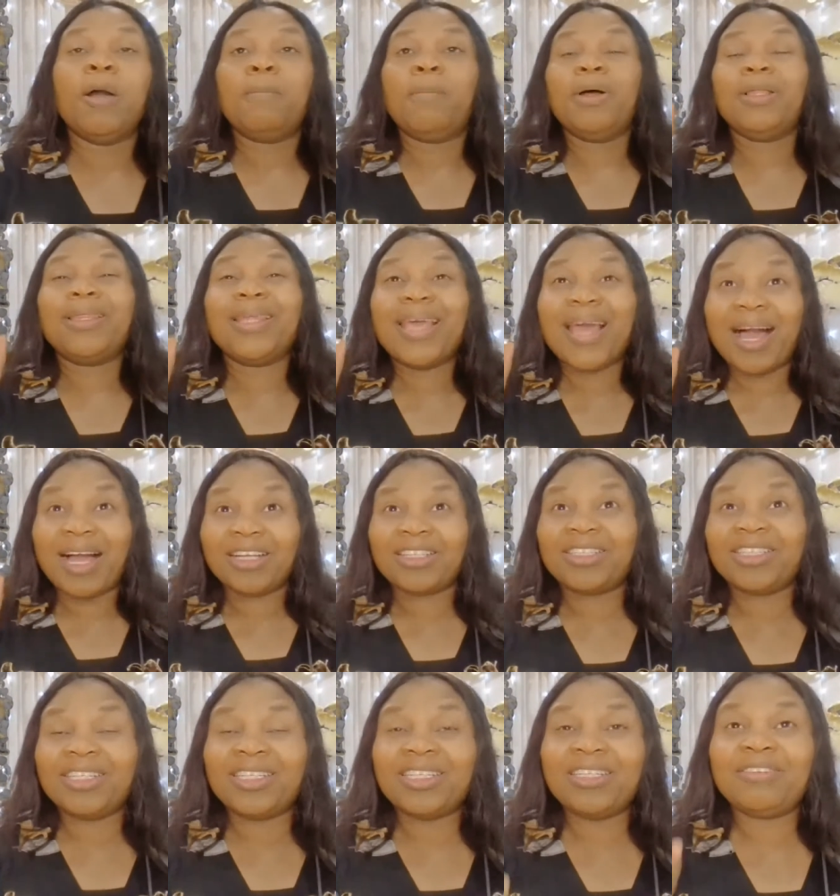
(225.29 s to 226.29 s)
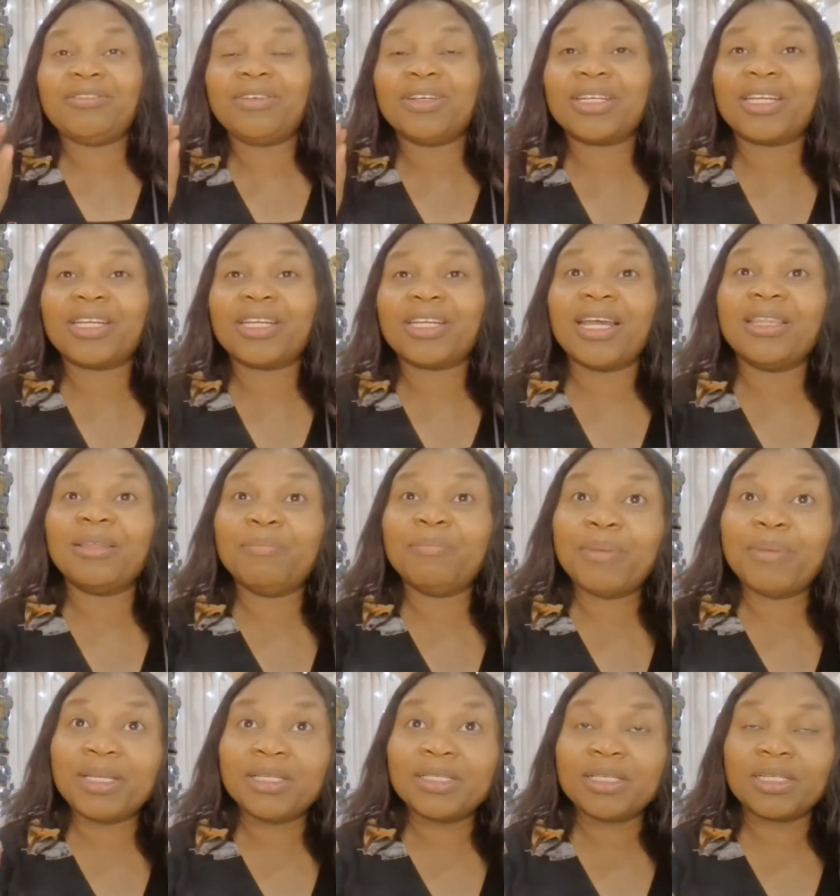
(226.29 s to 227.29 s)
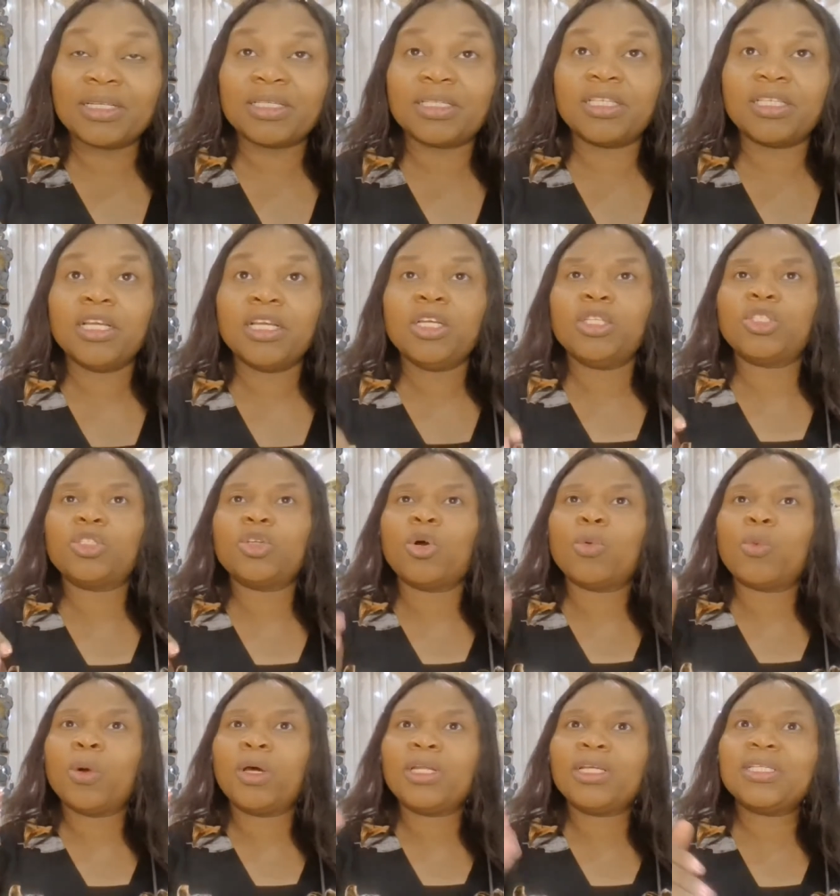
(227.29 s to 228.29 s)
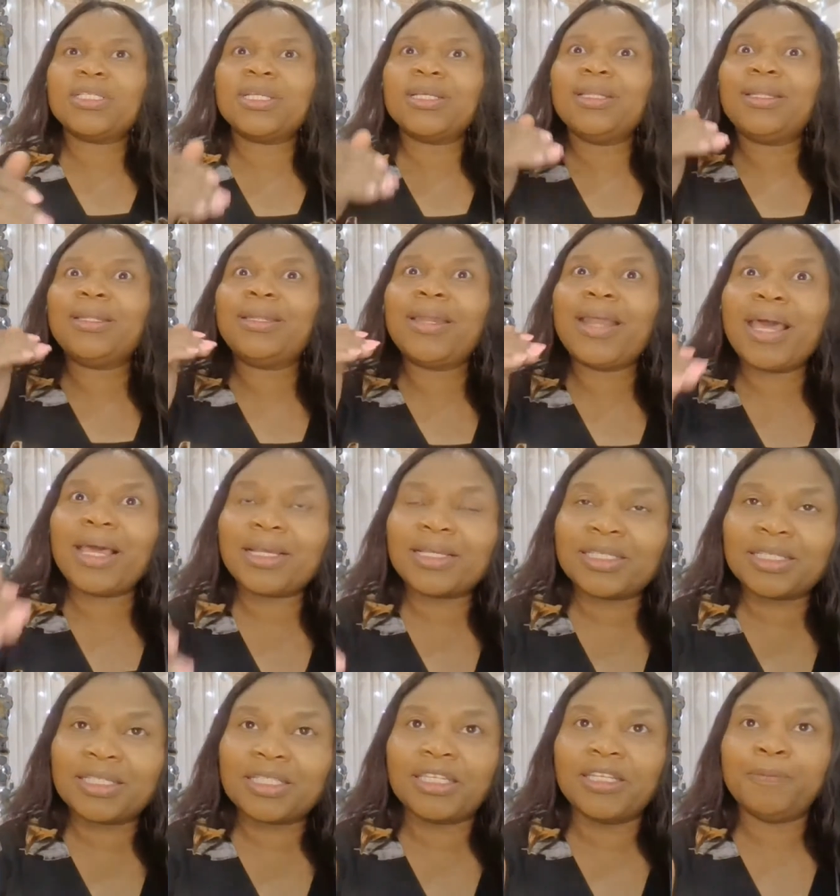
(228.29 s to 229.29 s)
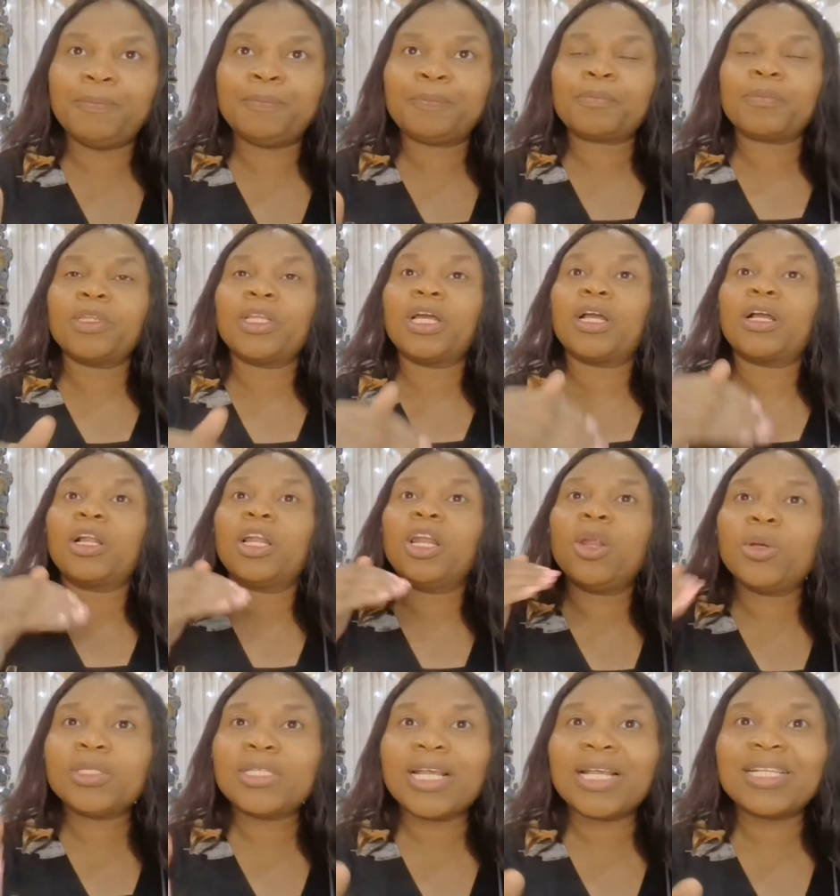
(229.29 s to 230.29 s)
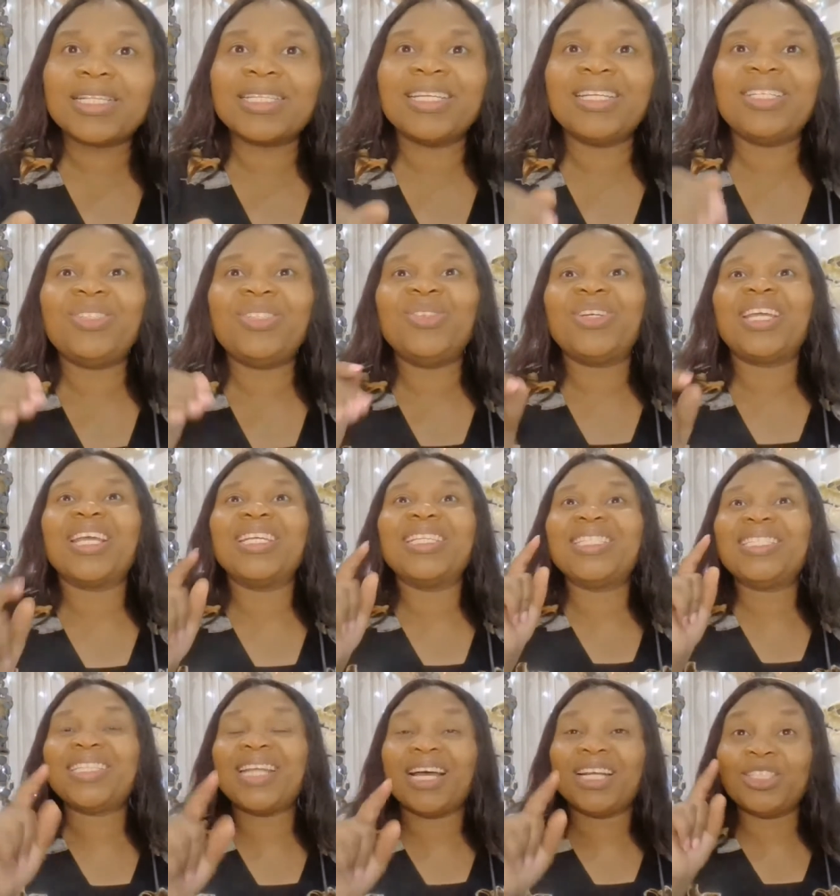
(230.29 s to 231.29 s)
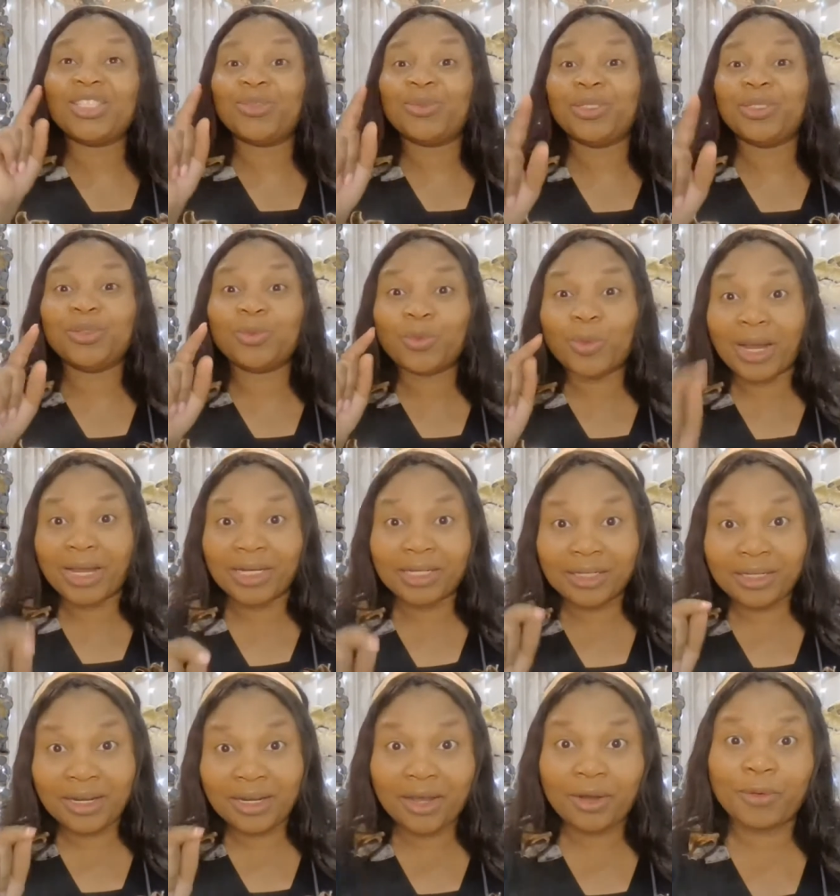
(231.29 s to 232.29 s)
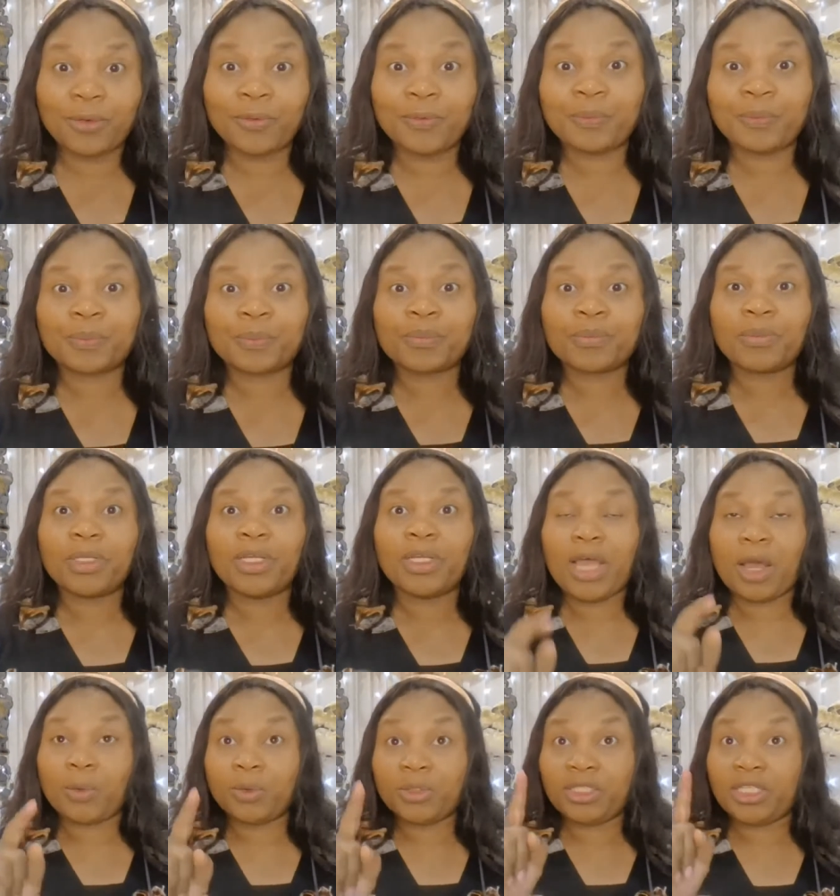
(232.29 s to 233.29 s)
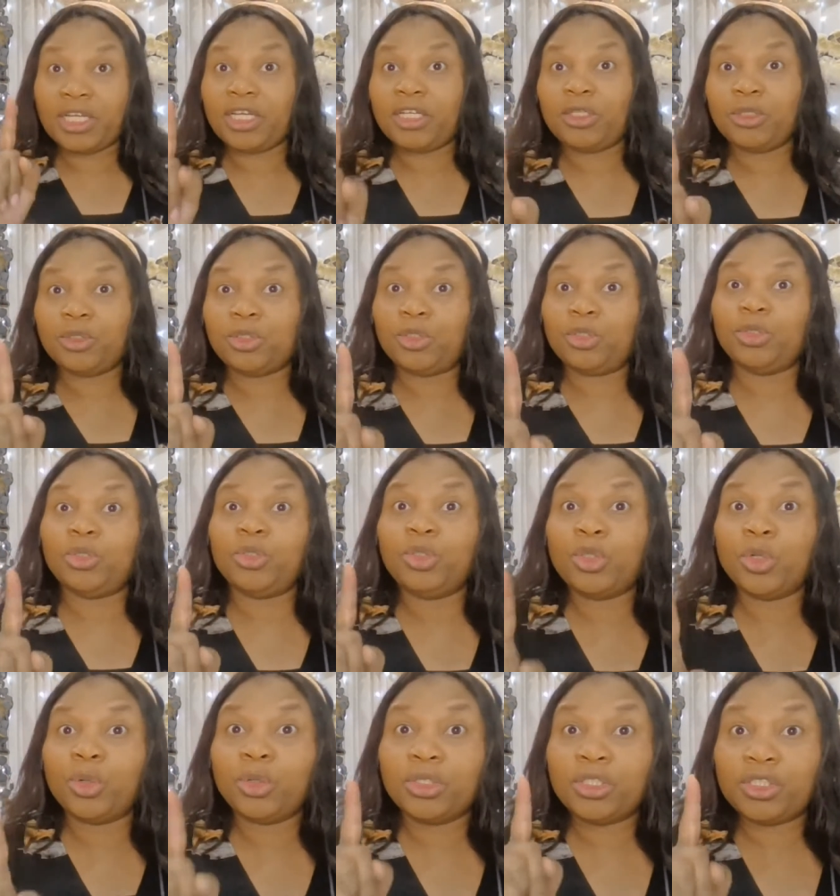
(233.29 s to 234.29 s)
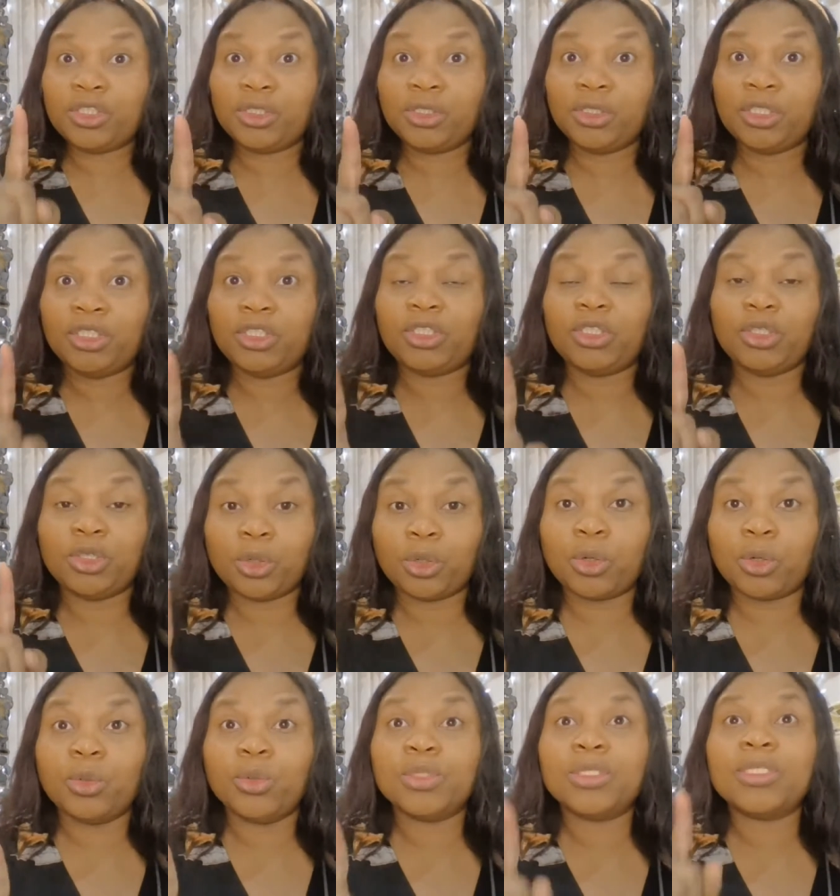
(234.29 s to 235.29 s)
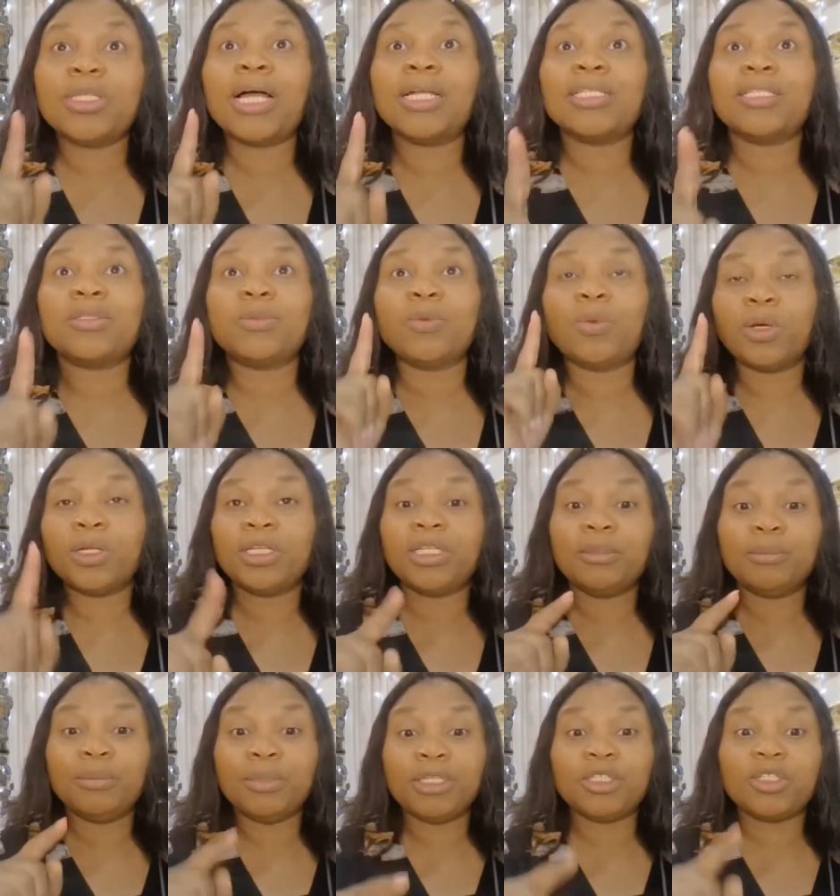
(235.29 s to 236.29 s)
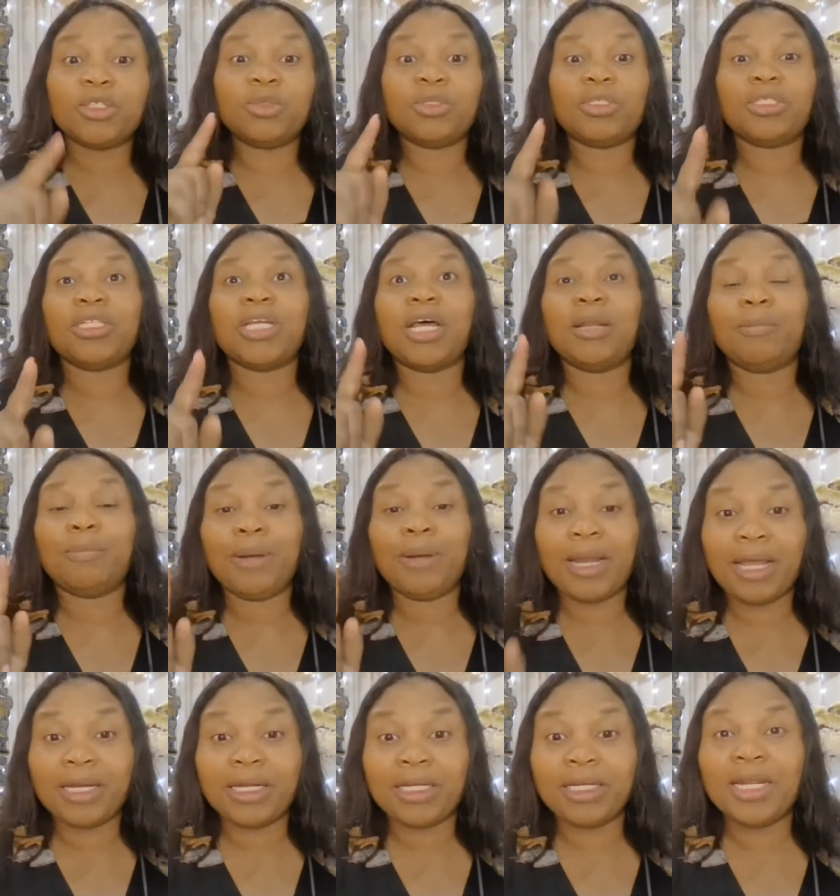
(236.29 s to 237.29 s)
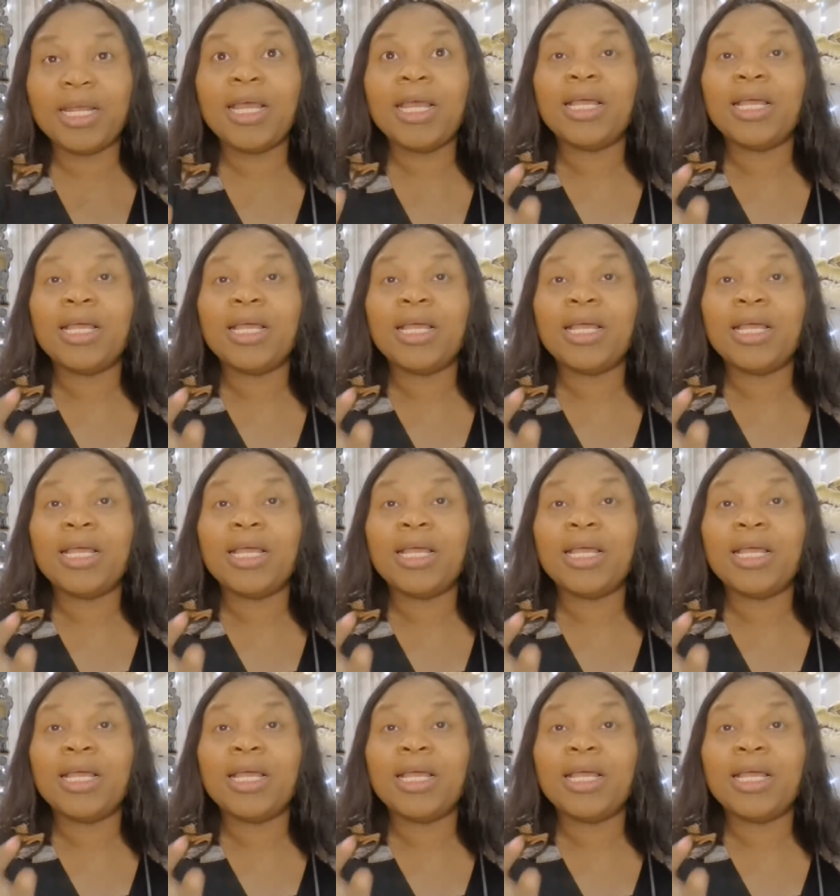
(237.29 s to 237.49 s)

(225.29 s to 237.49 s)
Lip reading: but they actually forget the basics. So, what is the closest thing you can start doing right now that will take you to your journey, to your goals? That's what it means to start planning.